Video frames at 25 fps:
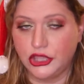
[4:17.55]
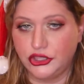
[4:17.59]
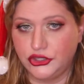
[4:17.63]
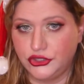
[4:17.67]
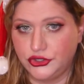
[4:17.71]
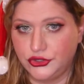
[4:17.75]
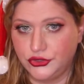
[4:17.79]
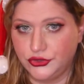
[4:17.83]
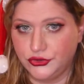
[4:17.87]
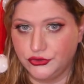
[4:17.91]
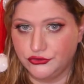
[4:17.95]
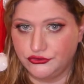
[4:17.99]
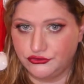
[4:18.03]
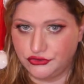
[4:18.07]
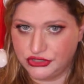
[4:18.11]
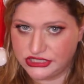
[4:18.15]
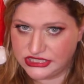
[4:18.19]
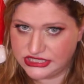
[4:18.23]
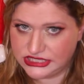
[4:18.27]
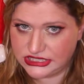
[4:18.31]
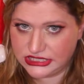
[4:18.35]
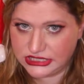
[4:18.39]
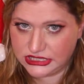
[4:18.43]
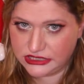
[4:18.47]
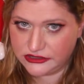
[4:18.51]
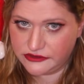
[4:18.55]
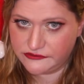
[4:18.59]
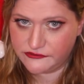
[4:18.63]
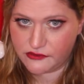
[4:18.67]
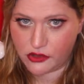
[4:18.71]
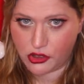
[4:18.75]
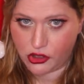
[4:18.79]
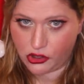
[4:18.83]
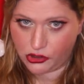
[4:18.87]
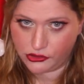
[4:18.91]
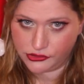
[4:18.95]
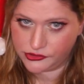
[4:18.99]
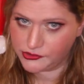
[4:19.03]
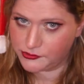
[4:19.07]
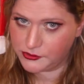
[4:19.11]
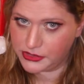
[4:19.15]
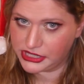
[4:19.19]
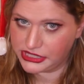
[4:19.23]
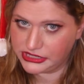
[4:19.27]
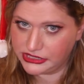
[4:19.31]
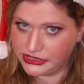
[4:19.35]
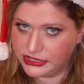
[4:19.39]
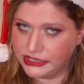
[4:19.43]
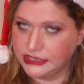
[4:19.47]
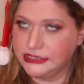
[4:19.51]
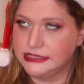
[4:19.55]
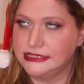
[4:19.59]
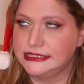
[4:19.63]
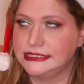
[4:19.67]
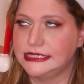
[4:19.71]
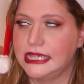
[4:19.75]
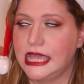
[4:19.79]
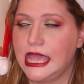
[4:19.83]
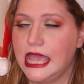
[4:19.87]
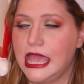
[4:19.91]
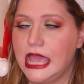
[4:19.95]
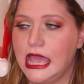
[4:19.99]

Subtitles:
you receive all the millions.